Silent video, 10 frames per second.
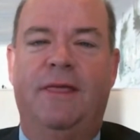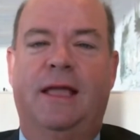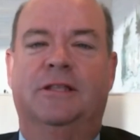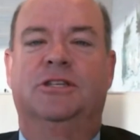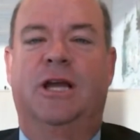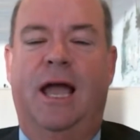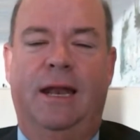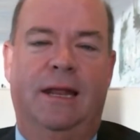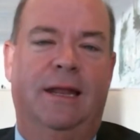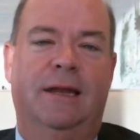that to
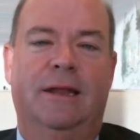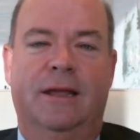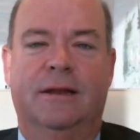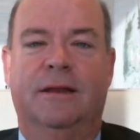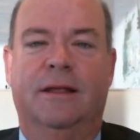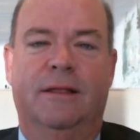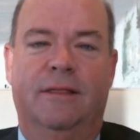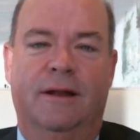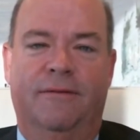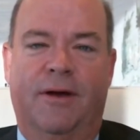China and India and
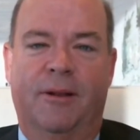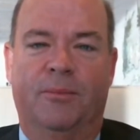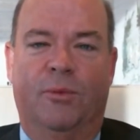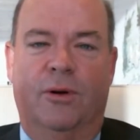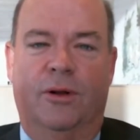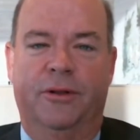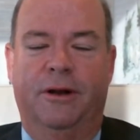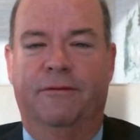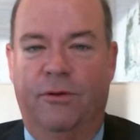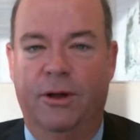the developed world and
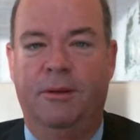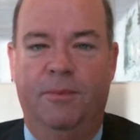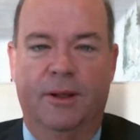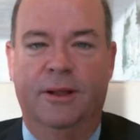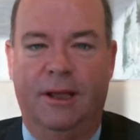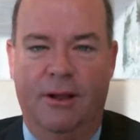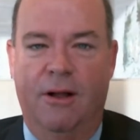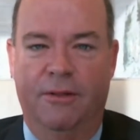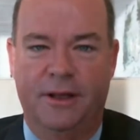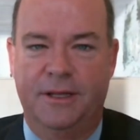avoid building
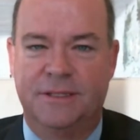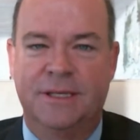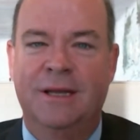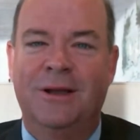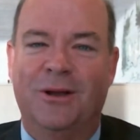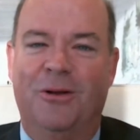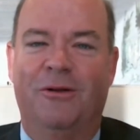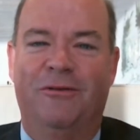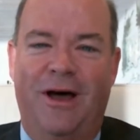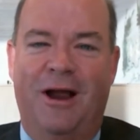all these
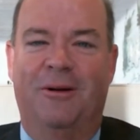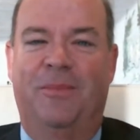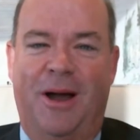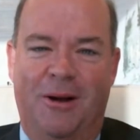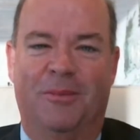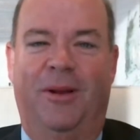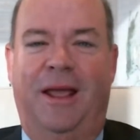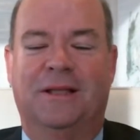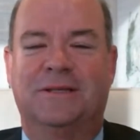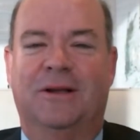coal-fired power
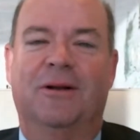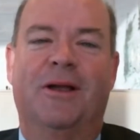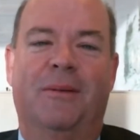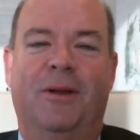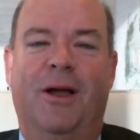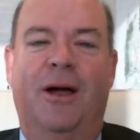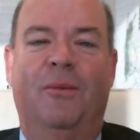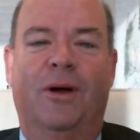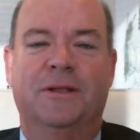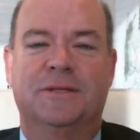plants that are coming on
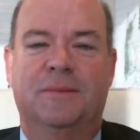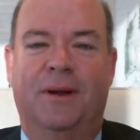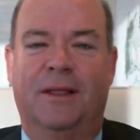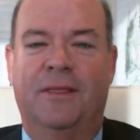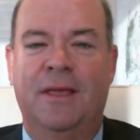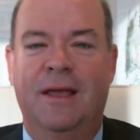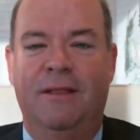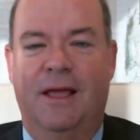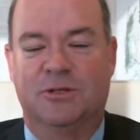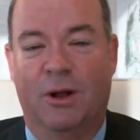once a month,
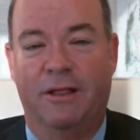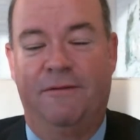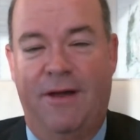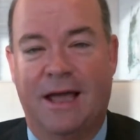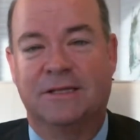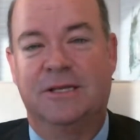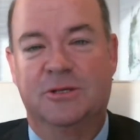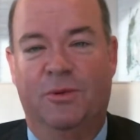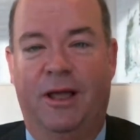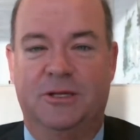that's one of the
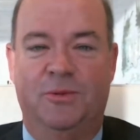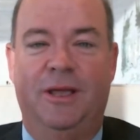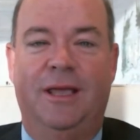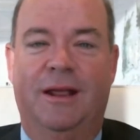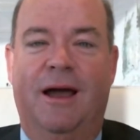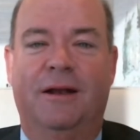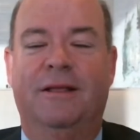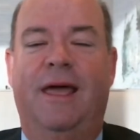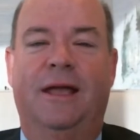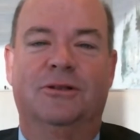fastest ways we can get onto
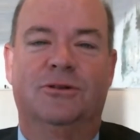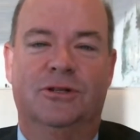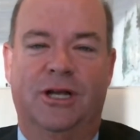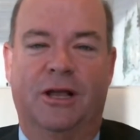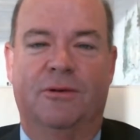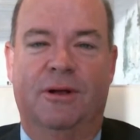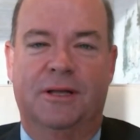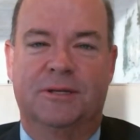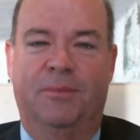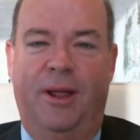that trajectory
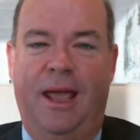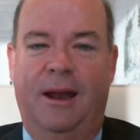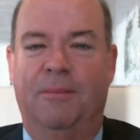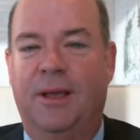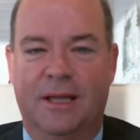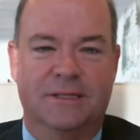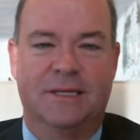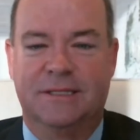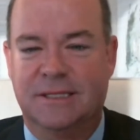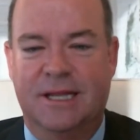as a planet, because
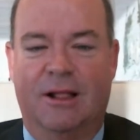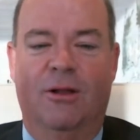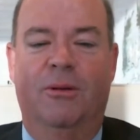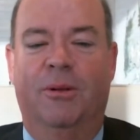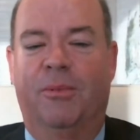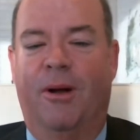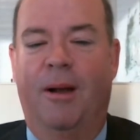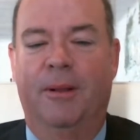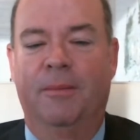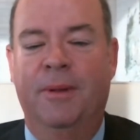this is a global
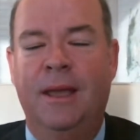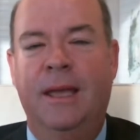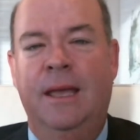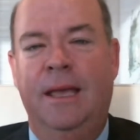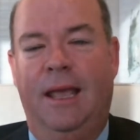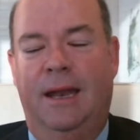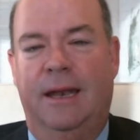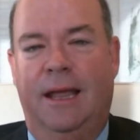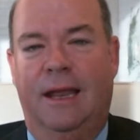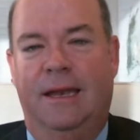problem. And
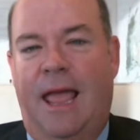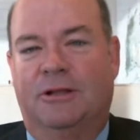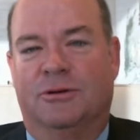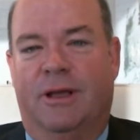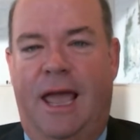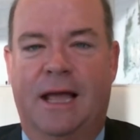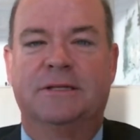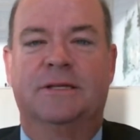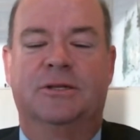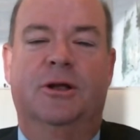natural
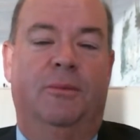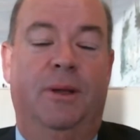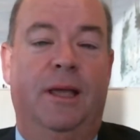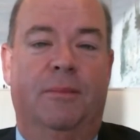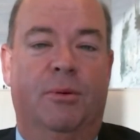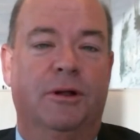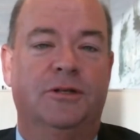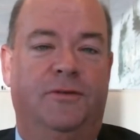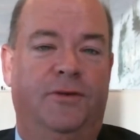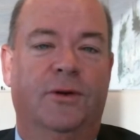gas is going to be a
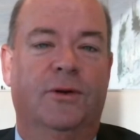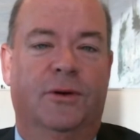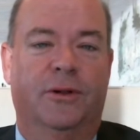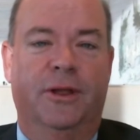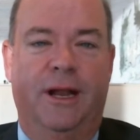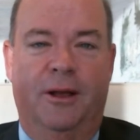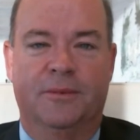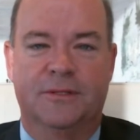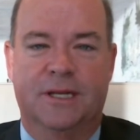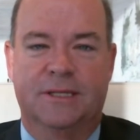bridge fuel that
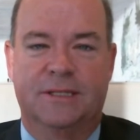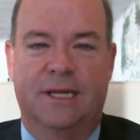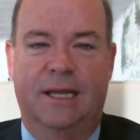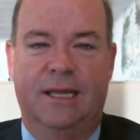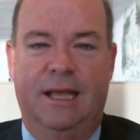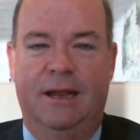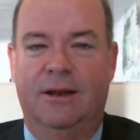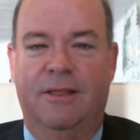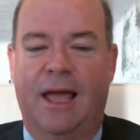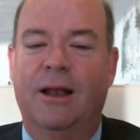helps us get
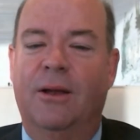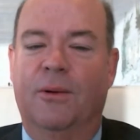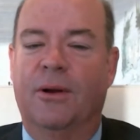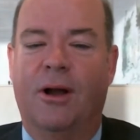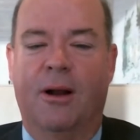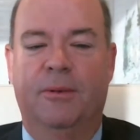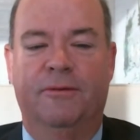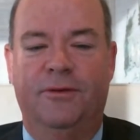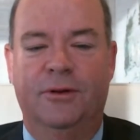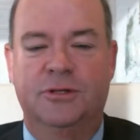into that lower
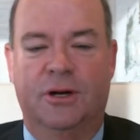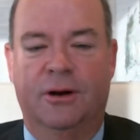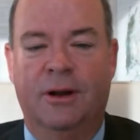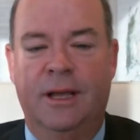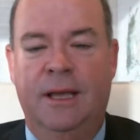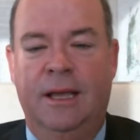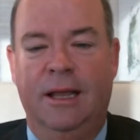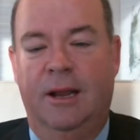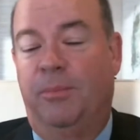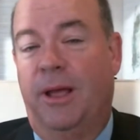carbon future.
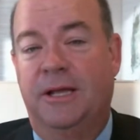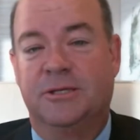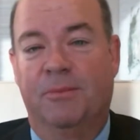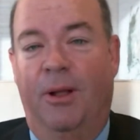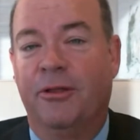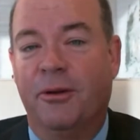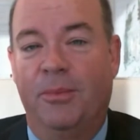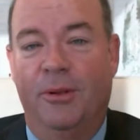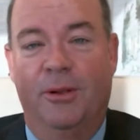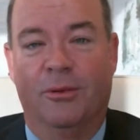It plays
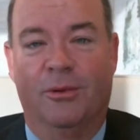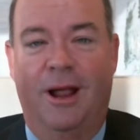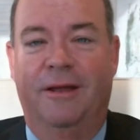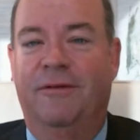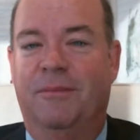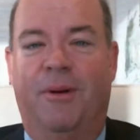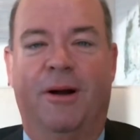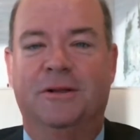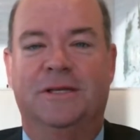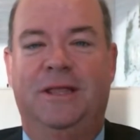multiple relevant
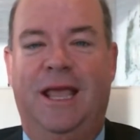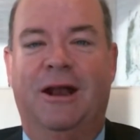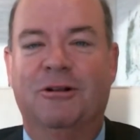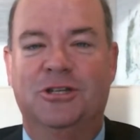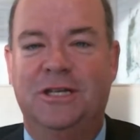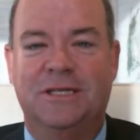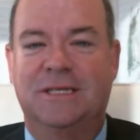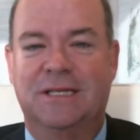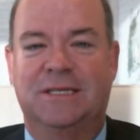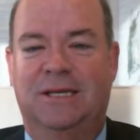parts in the energy
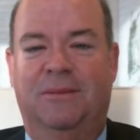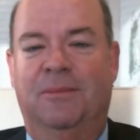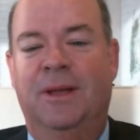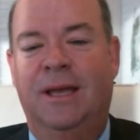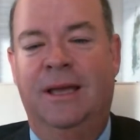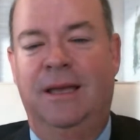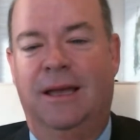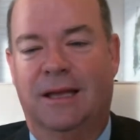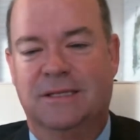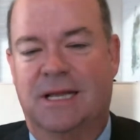system,
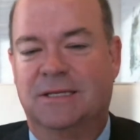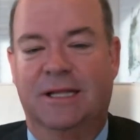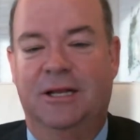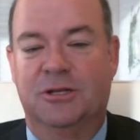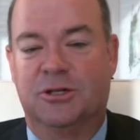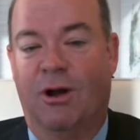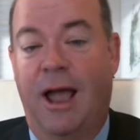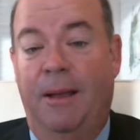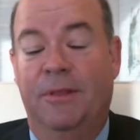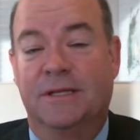as excellently
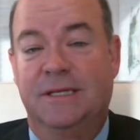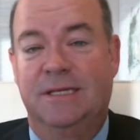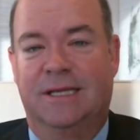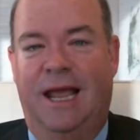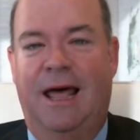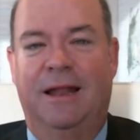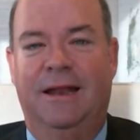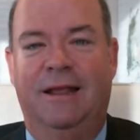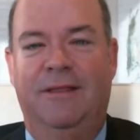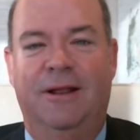described, the
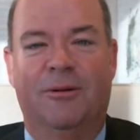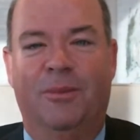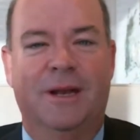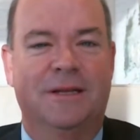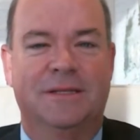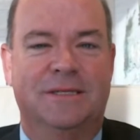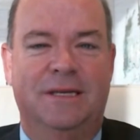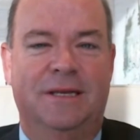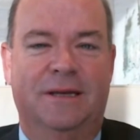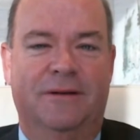seasonality and the
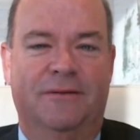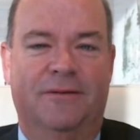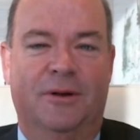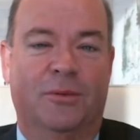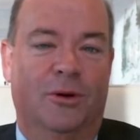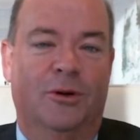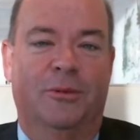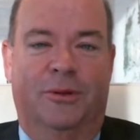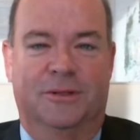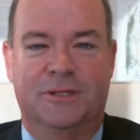intermittency of
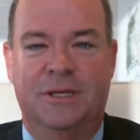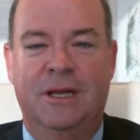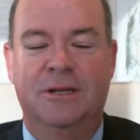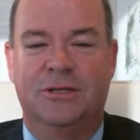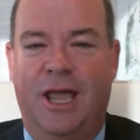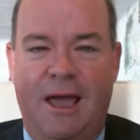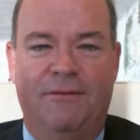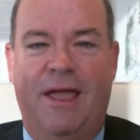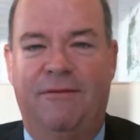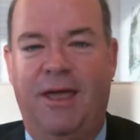renewables. So you have
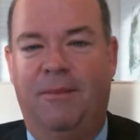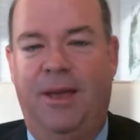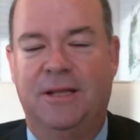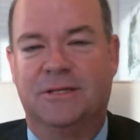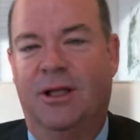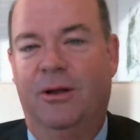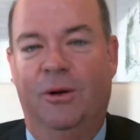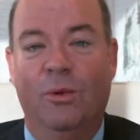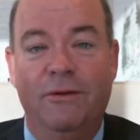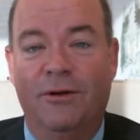to have that base load.
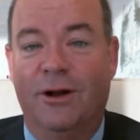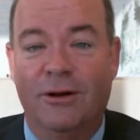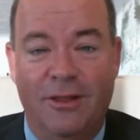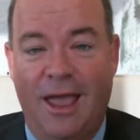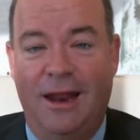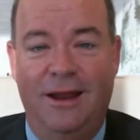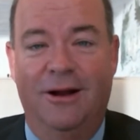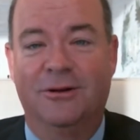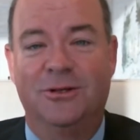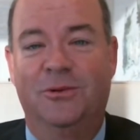And we've learned that
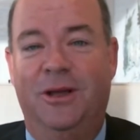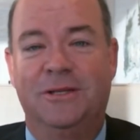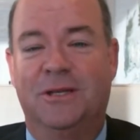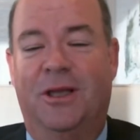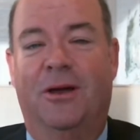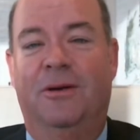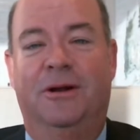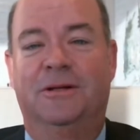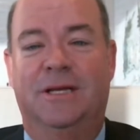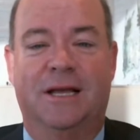here 2 weeks ago
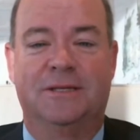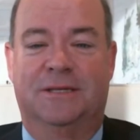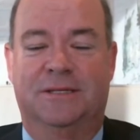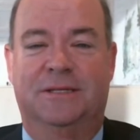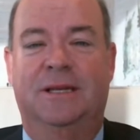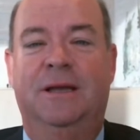here in Texas.